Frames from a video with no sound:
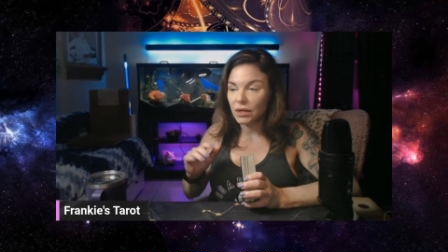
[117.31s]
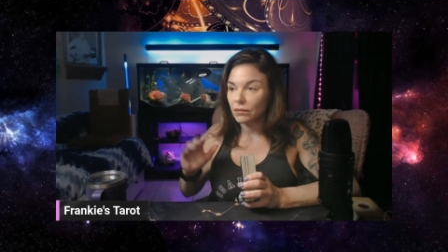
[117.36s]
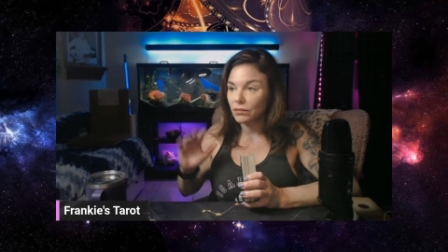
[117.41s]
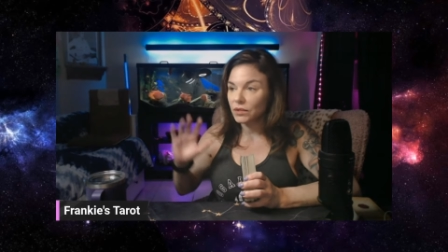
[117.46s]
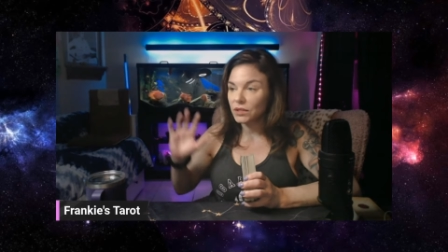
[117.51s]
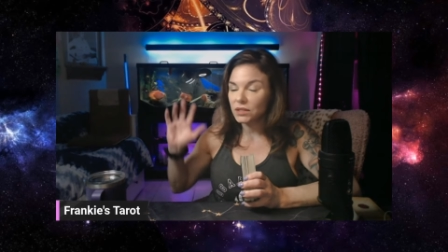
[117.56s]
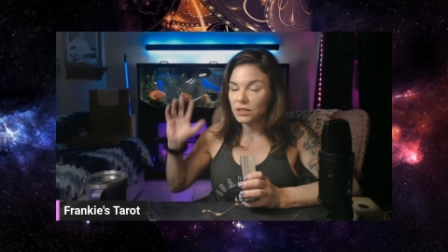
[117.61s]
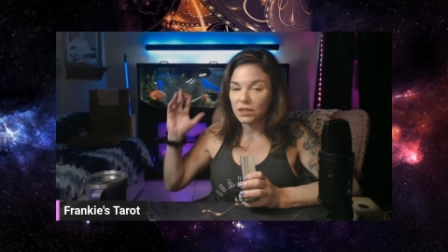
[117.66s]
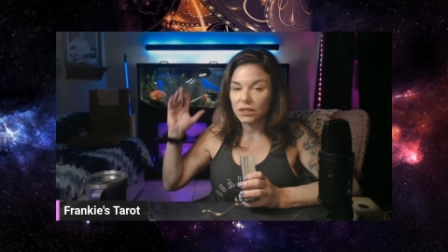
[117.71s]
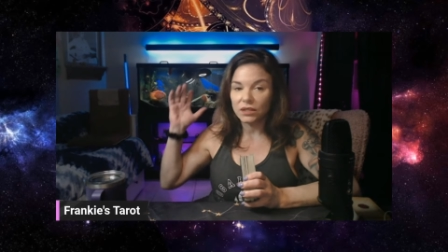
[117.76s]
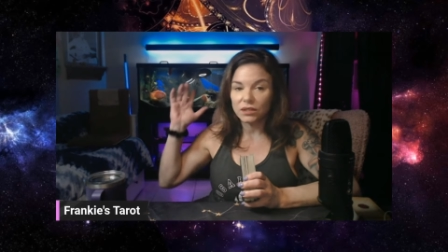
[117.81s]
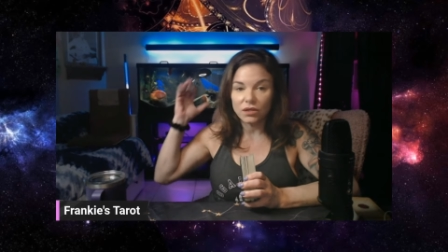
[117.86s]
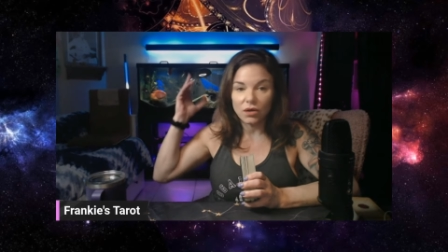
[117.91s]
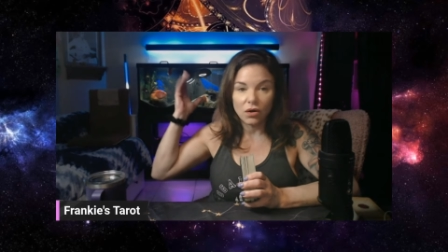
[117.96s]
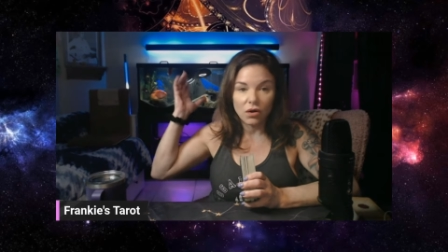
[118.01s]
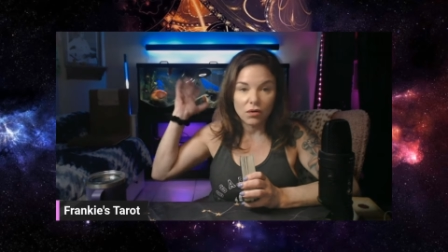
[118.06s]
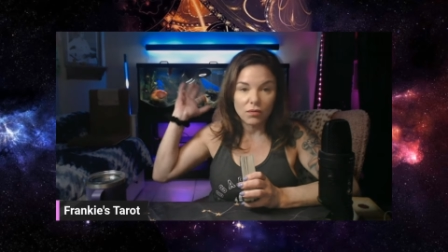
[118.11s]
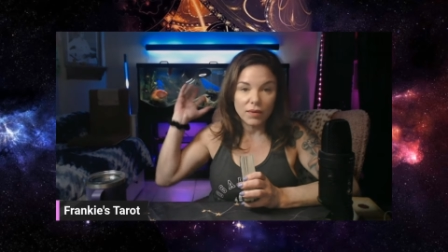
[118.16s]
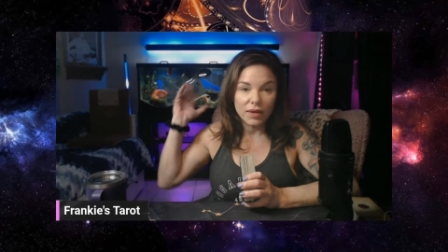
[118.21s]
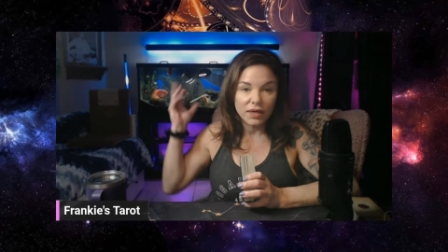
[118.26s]
I'm listening to
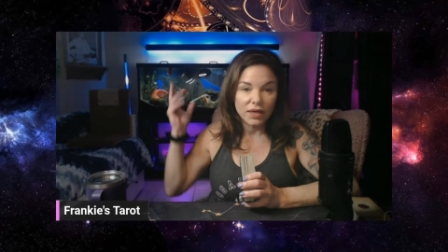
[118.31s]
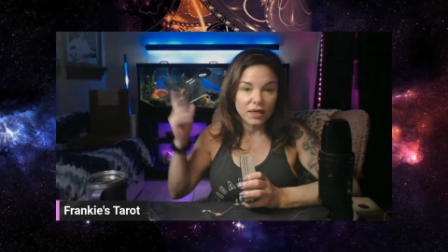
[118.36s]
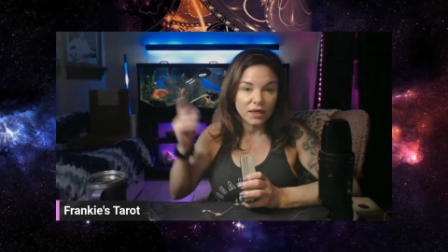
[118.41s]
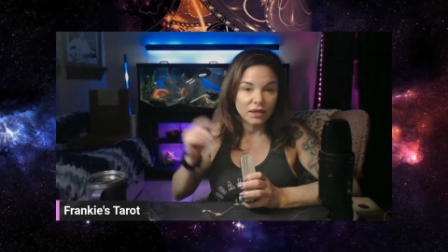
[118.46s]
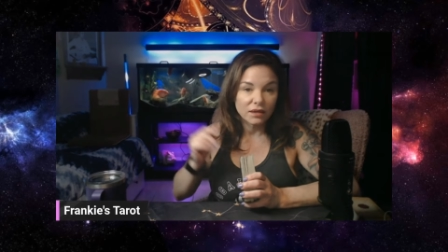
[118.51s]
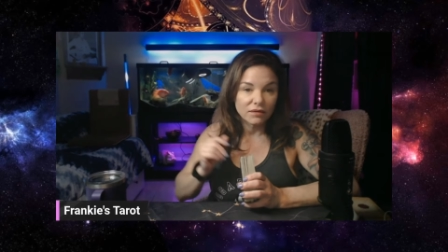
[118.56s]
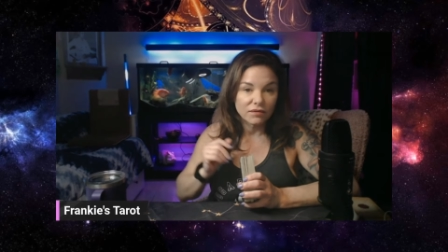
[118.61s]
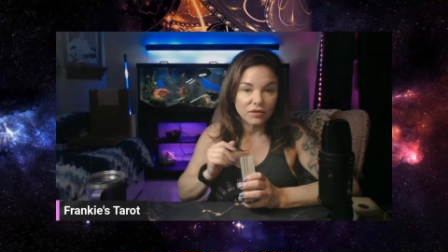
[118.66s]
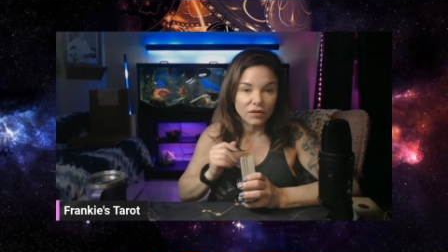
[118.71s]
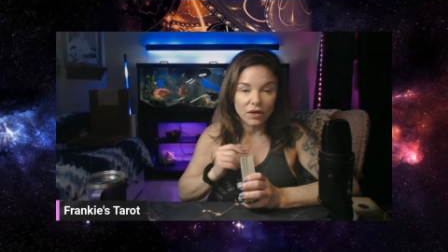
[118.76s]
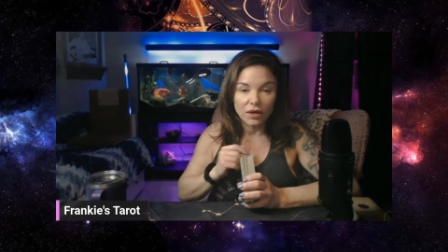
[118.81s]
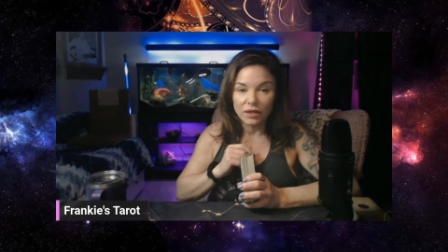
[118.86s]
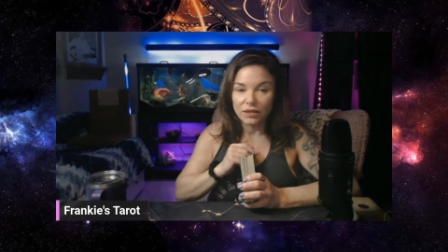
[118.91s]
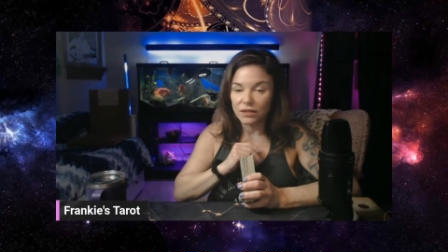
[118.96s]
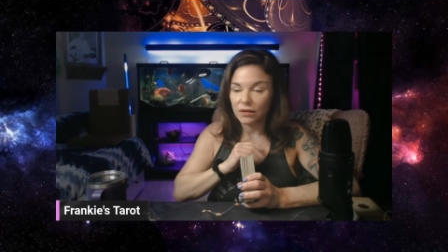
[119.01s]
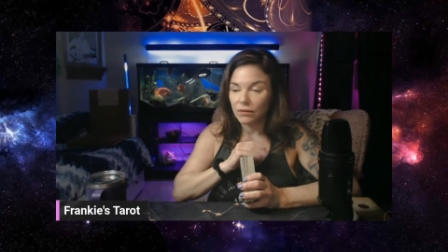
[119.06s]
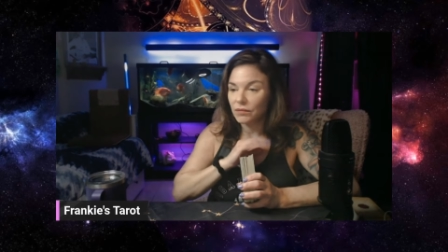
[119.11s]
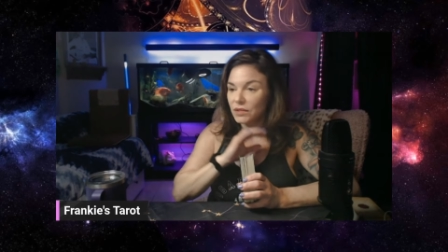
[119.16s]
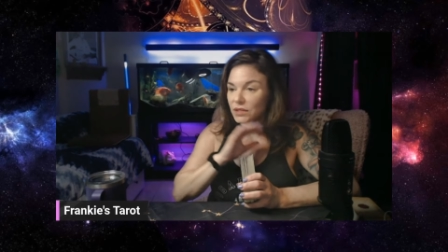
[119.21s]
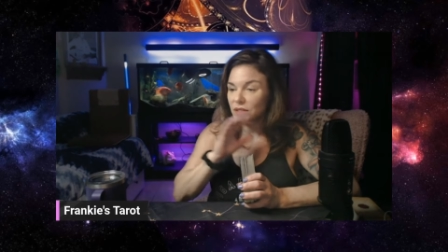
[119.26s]
all my negative
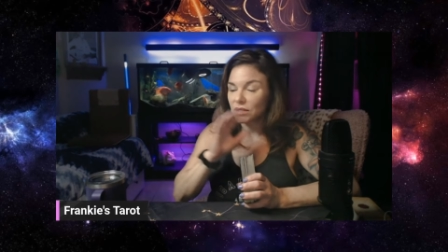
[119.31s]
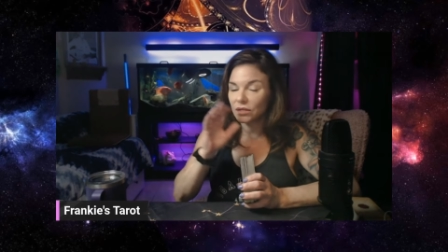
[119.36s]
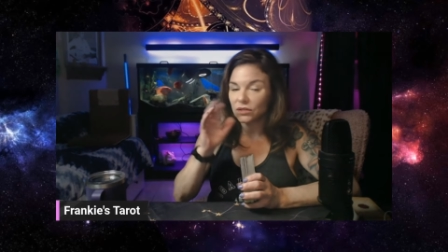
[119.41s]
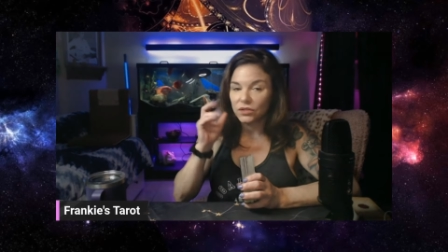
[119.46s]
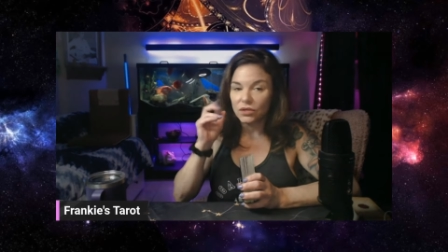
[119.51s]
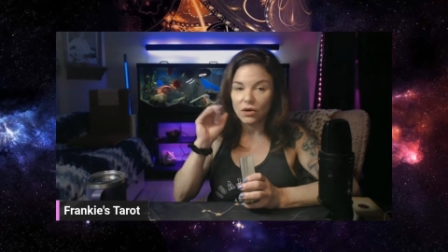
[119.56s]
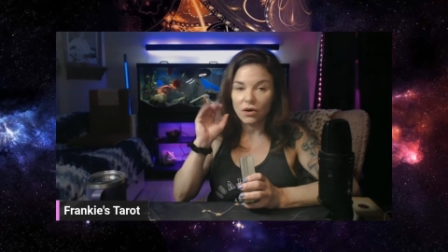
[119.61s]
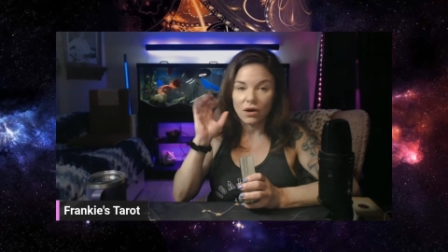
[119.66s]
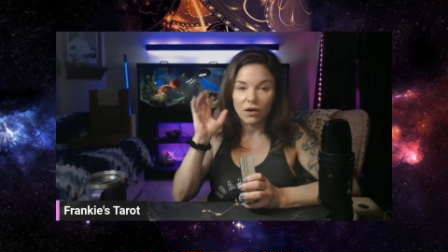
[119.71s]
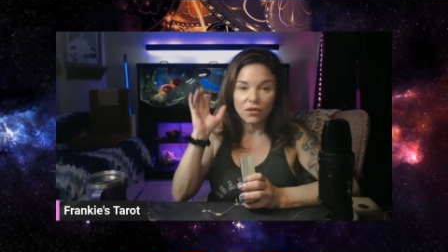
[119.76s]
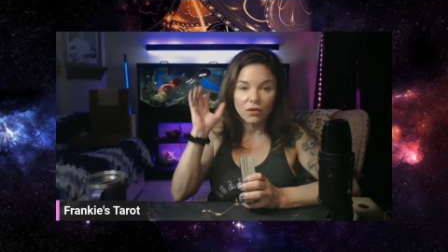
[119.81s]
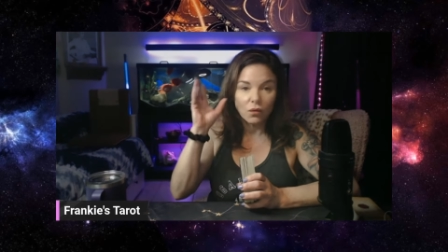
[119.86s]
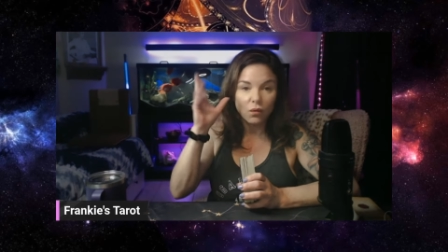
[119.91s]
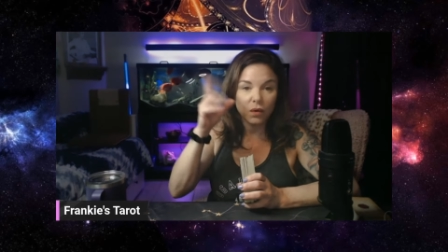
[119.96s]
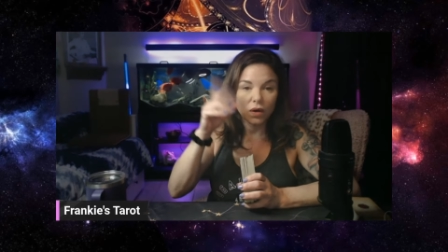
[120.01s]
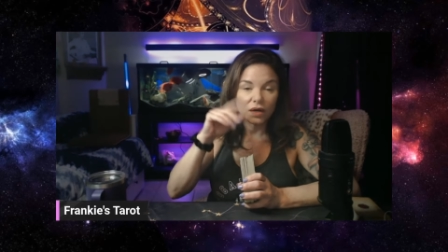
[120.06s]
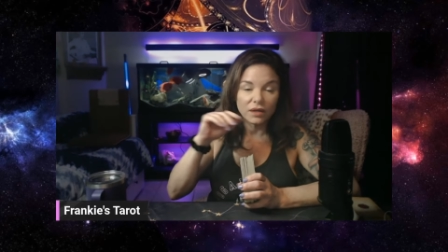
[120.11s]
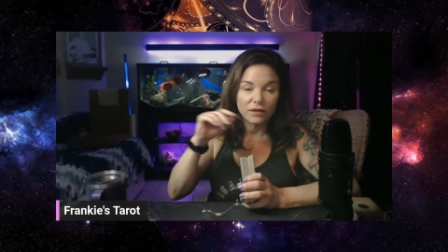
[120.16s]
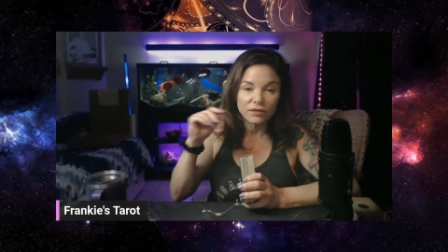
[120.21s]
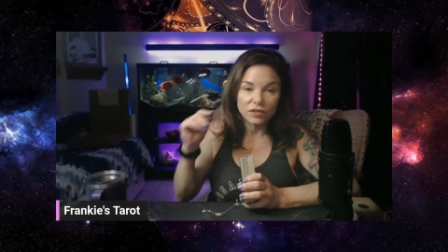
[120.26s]
thoughts. I'm listening to all the
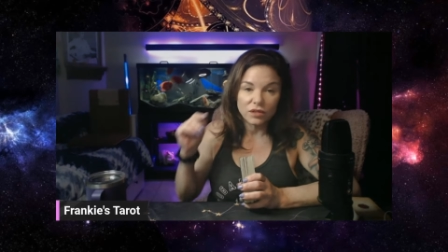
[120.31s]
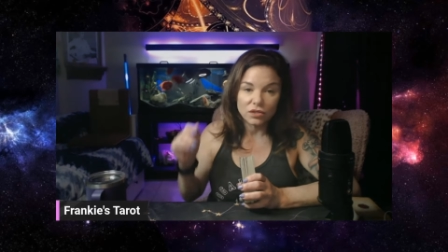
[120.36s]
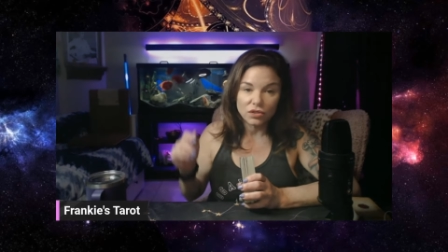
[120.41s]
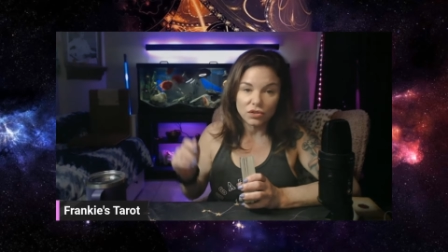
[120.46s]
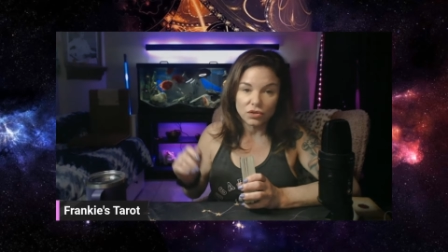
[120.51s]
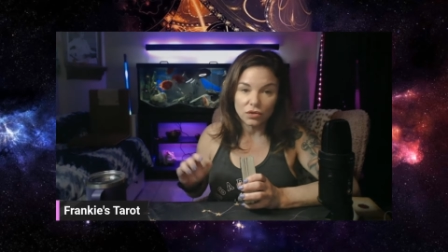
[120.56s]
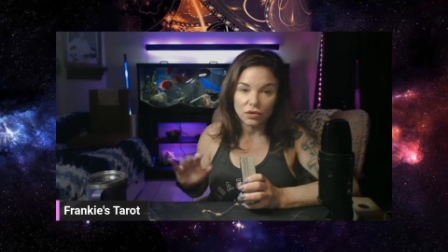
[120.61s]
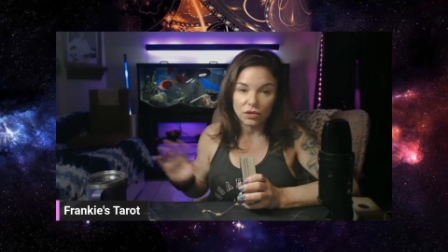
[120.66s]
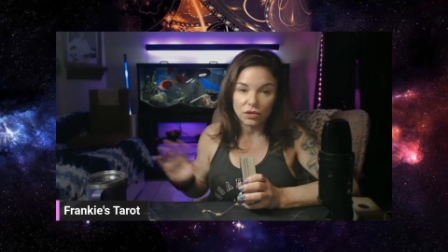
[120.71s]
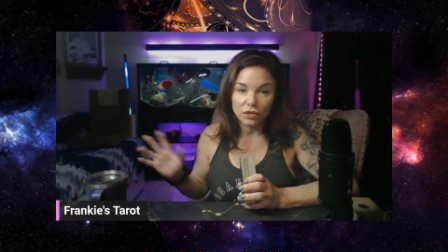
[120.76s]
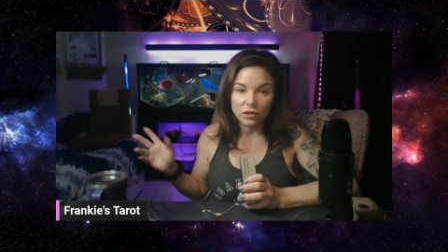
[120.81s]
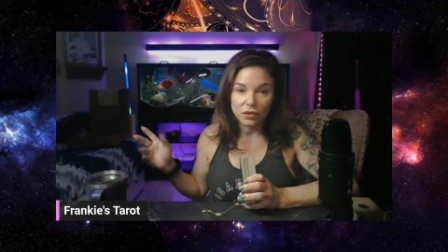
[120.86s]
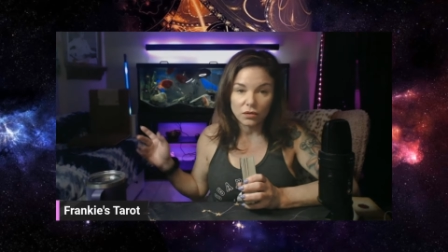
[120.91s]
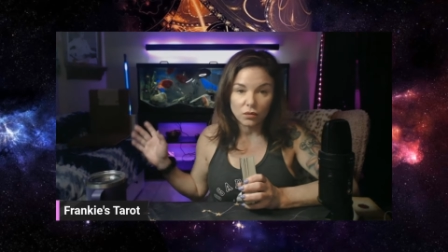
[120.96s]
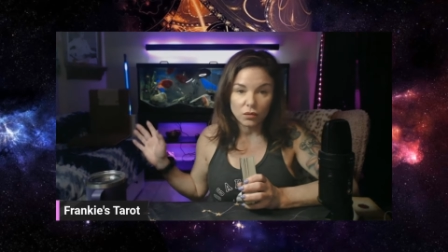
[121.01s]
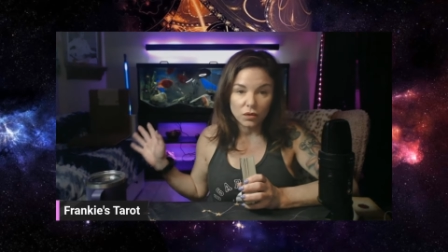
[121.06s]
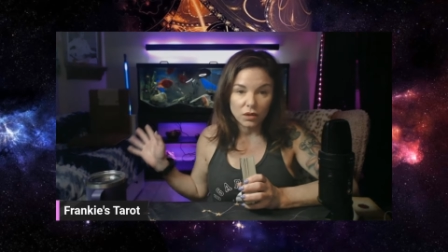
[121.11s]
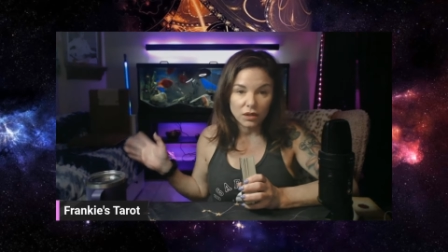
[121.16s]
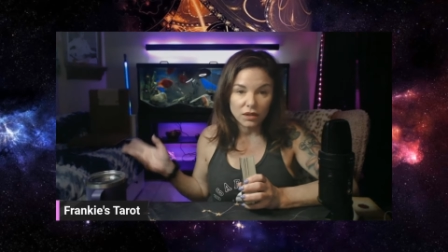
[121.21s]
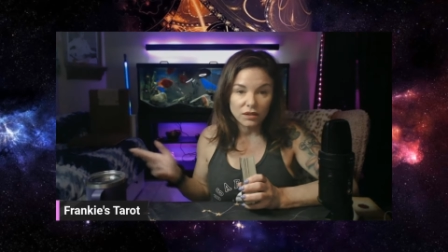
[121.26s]
what ifs, the shoulda, coulda,
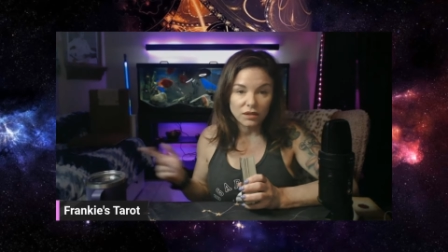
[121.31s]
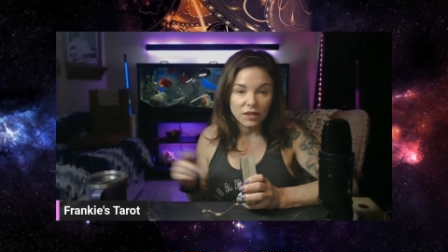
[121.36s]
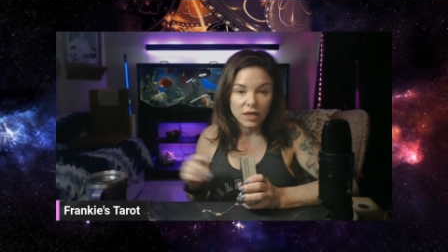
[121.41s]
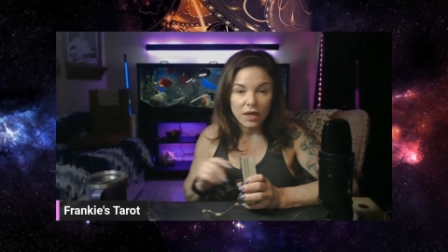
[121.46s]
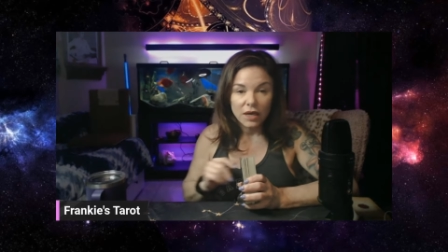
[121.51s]
what ifs,